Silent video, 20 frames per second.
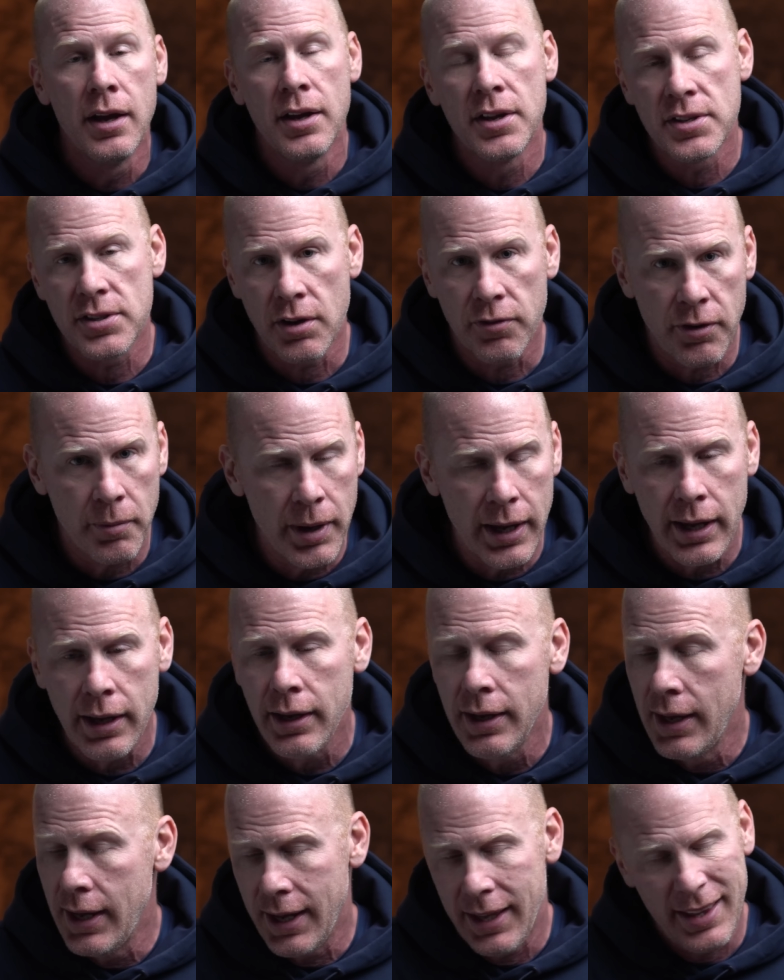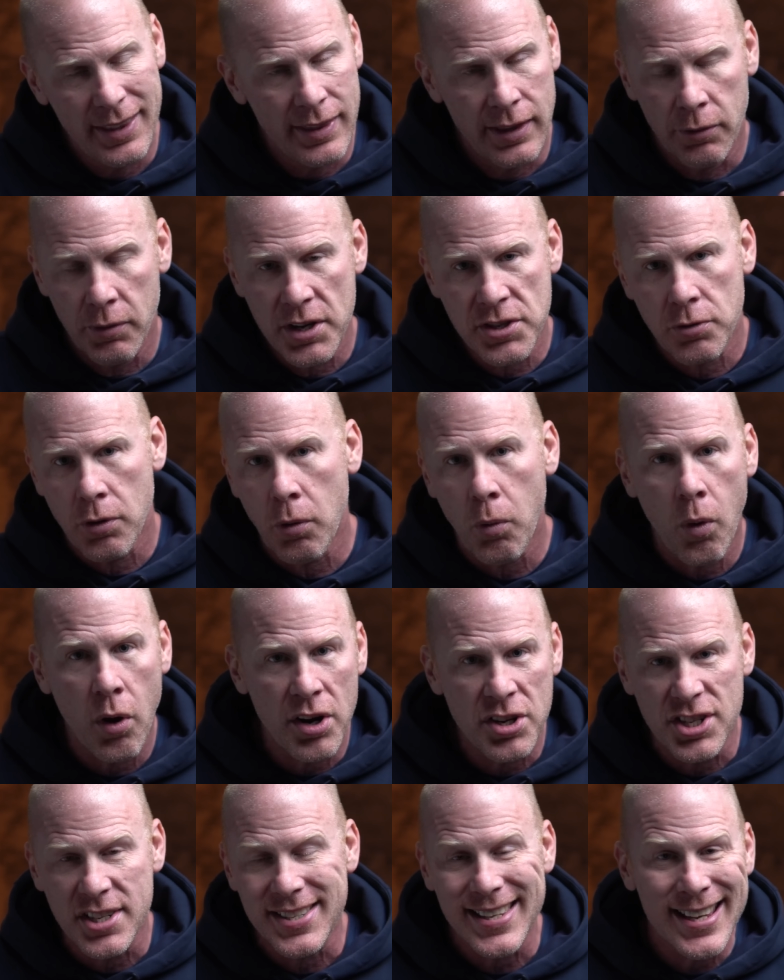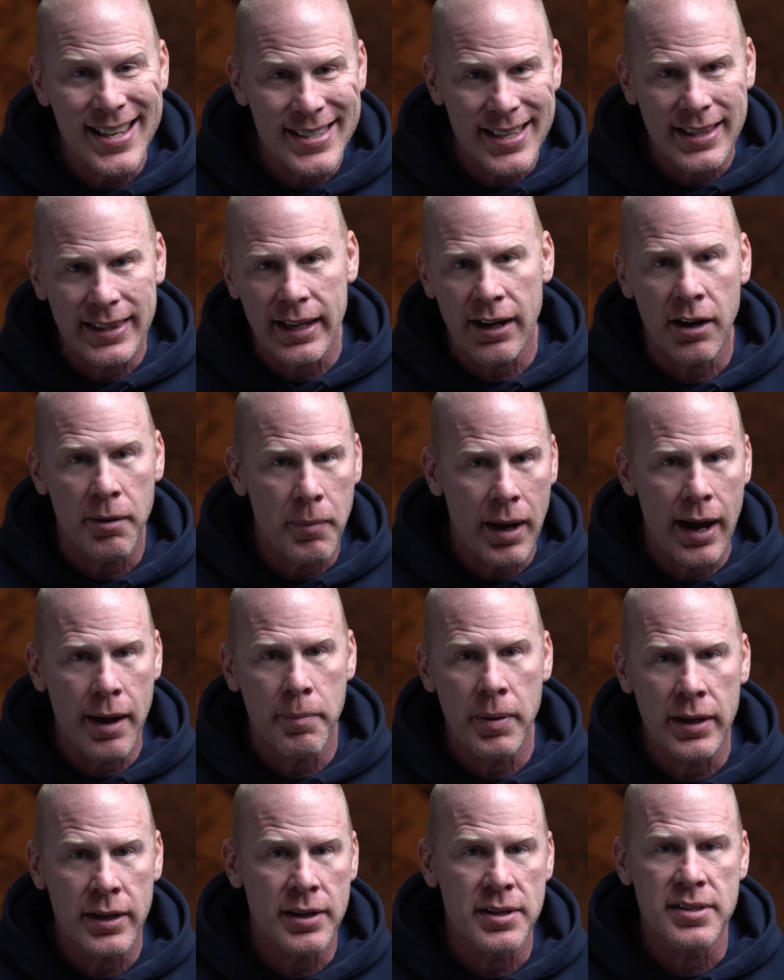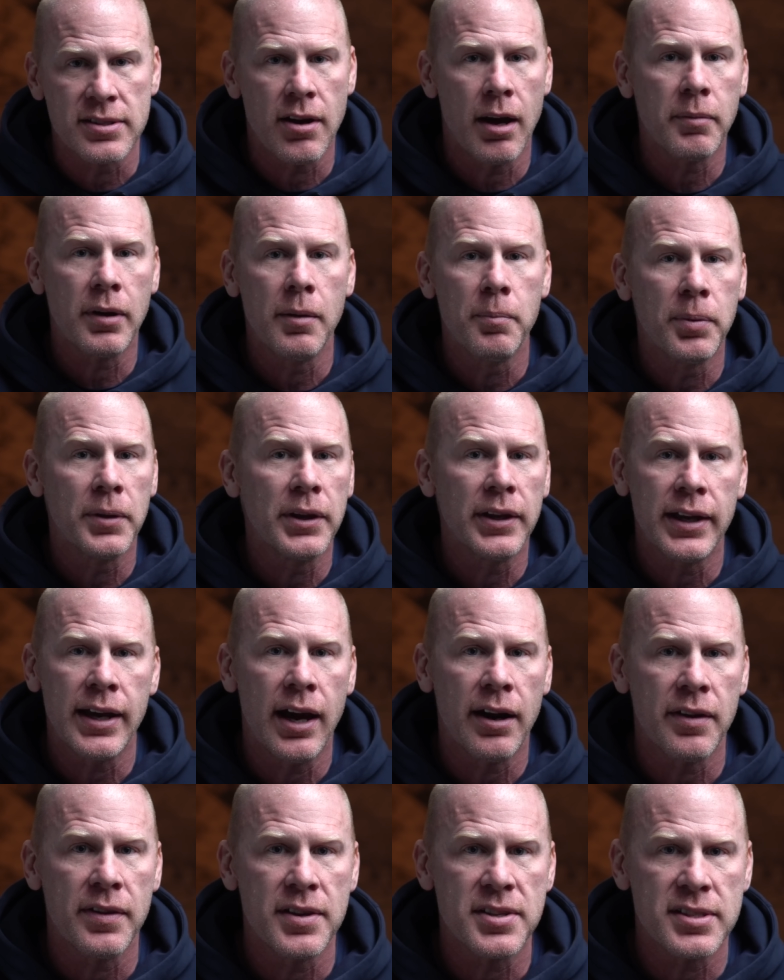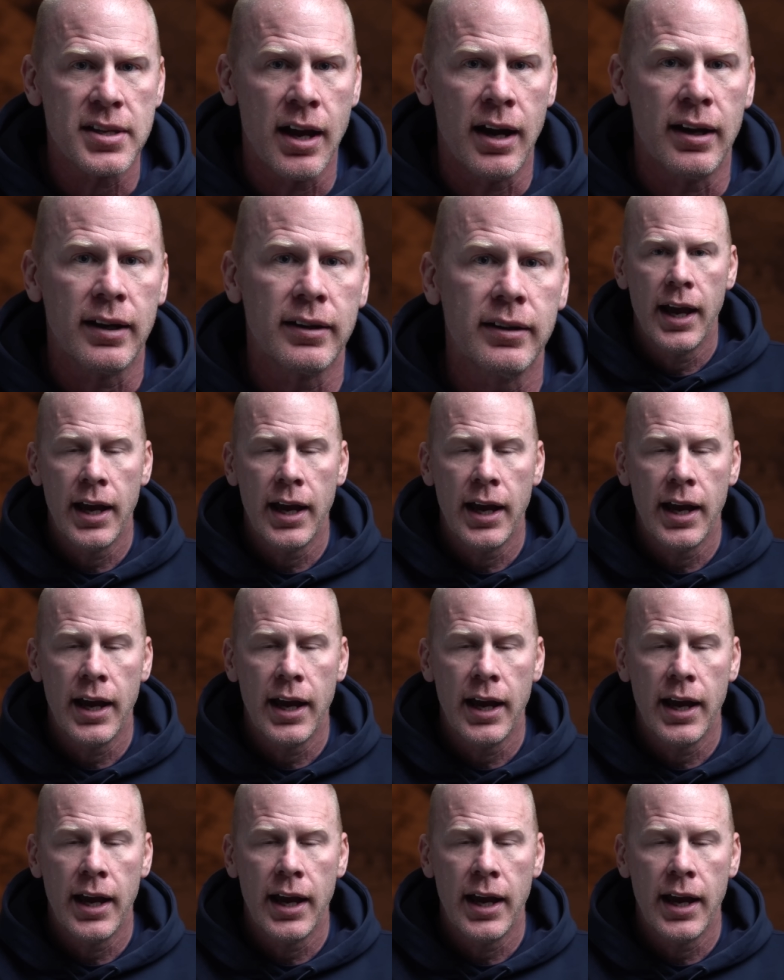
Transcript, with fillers: So for me, the risk reward just isn't there in my opinion, so I'm completely out on this stock.